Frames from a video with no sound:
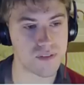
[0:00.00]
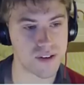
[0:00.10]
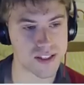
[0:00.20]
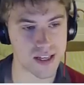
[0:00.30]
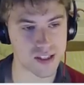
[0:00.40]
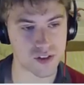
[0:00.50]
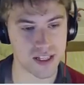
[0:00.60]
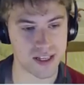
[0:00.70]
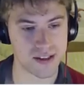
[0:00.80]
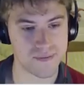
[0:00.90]
where things get
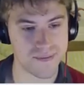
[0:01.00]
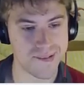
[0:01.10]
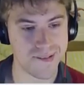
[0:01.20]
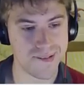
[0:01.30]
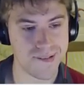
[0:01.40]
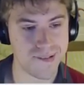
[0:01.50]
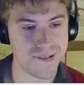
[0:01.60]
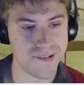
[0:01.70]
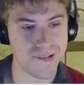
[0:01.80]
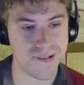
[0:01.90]
tricky.
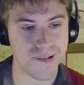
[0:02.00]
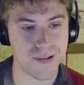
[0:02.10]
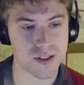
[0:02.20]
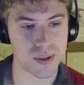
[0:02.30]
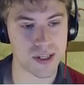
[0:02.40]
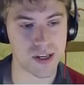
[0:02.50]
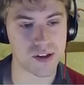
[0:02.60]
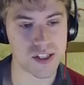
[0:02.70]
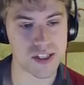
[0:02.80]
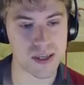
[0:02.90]
Because we could
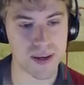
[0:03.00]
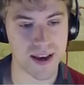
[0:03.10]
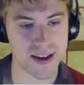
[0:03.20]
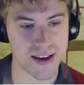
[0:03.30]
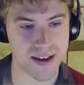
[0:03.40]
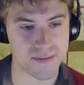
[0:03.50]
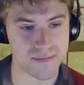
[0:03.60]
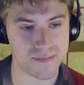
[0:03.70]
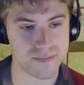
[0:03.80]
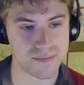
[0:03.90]
go into Dippy Egg
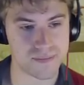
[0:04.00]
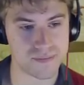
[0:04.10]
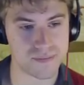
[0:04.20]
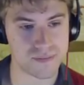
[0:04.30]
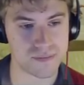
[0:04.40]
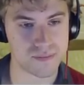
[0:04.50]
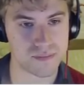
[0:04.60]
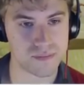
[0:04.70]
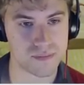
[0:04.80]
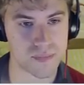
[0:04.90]
here.
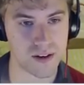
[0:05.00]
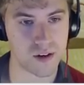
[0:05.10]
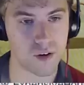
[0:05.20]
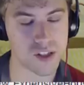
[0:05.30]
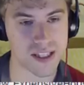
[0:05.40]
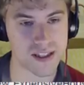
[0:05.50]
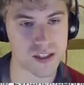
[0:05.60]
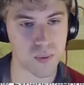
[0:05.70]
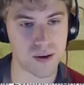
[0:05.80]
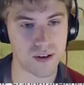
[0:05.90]
And not take
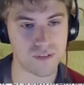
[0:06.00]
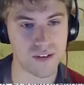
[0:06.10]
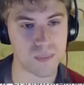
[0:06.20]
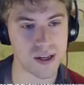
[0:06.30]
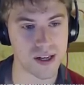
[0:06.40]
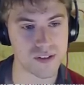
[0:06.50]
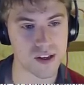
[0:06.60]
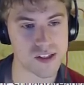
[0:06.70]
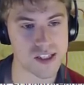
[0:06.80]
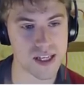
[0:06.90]
this well. I think we're going to have
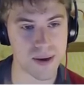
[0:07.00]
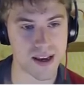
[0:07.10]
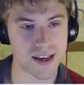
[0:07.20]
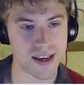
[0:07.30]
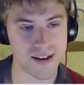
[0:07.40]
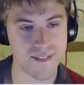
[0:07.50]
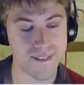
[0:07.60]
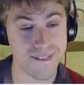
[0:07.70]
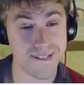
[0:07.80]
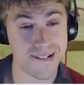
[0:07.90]
to go into Dippy Egg here.
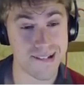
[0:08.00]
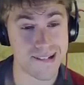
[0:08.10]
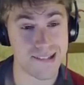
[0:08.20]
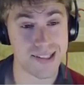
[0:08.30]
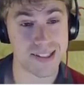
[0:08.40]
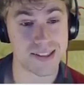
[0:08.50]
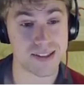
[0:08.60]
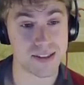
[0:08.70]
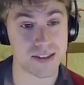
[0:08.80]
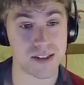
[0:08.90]

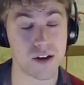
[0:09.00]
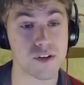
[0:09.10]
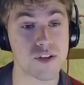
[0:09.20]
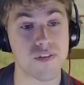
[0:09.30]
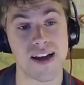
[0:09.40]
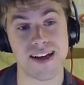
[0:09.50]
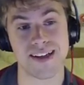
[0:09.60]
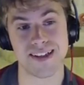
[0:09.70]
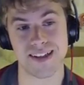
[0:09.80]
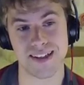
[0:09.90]
Goes for...
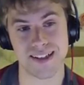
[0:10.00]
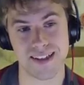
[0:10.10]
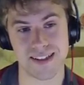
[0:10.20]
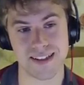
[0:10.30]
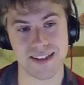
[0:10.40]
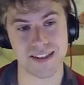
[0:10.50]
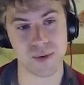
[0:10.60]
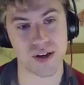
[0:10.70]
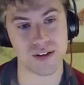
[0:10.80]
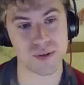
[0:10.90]
this
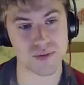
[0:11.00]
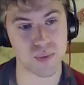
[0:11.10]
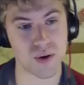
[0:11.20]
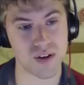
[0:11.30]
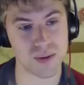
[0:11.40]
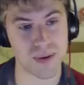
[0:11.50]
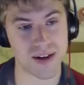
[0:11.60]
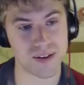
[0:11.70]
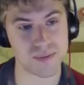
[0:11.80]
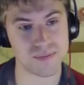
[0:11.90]
is what I was worried
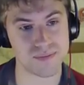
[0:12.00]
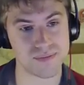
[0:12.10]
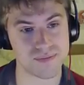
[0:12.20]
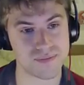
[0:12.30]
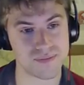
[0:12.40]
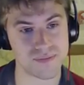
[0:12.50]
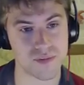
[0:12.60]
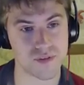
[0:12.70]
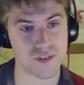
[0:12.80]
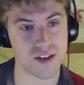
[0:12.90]
about.
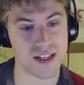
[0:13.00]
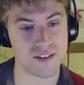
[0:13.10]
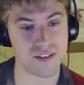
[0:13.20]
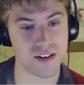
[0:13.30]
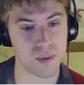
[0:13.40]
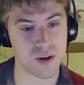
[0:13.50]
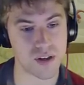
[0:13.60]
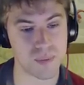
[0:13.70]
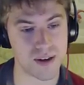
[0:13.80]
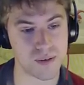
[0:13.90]
Really, really
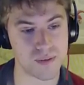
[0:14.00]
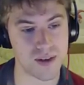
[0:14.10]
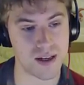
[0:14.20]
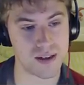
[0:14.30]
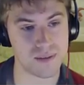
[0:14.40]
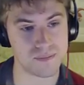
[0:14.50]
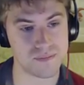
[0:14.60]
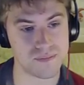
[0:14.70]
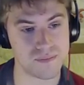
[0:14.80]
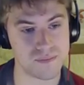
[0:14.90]
worried about. I